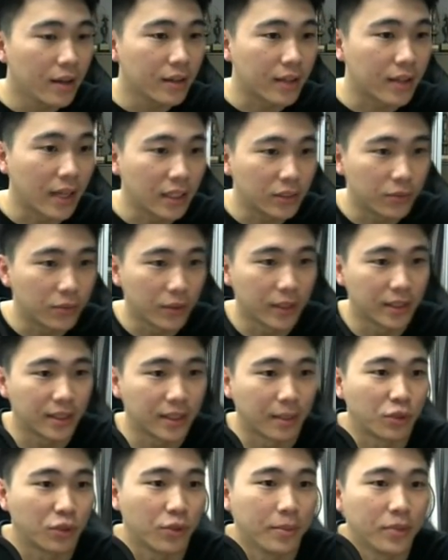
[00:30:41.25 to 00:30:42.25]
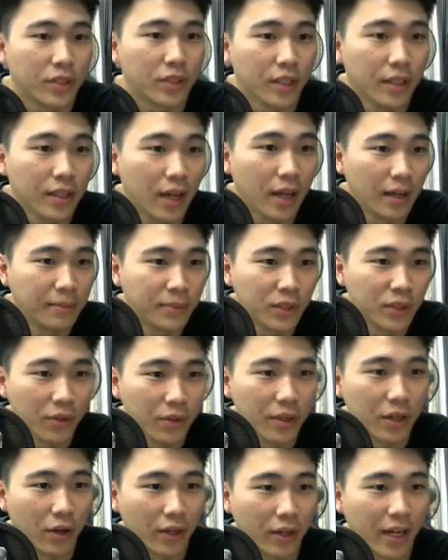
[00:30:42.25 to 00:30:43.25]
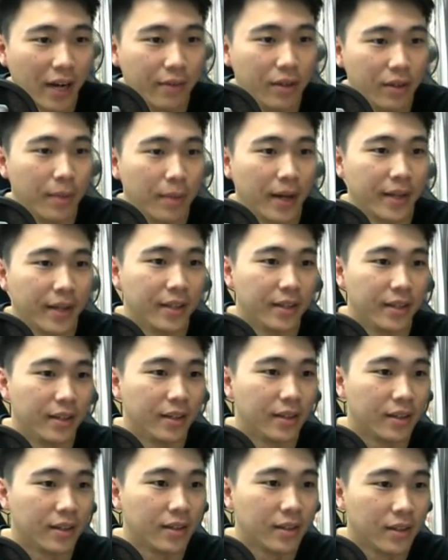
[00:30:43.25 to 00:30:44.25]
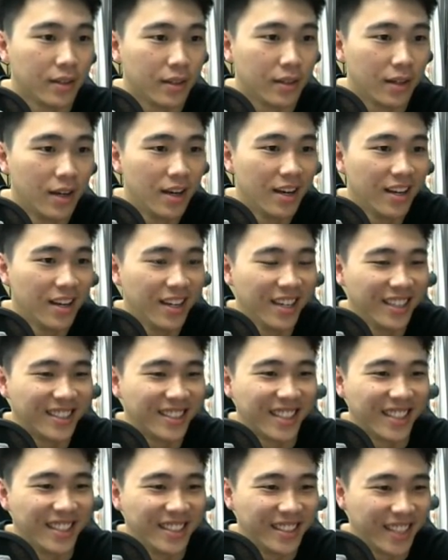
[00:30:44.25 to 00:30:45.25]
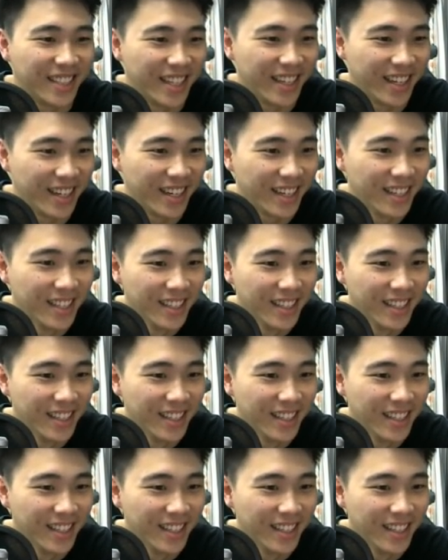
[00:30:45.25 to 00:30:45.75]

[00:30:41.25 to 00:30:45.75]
thanks for the subscription. I'm sorry it got covered by the Seiya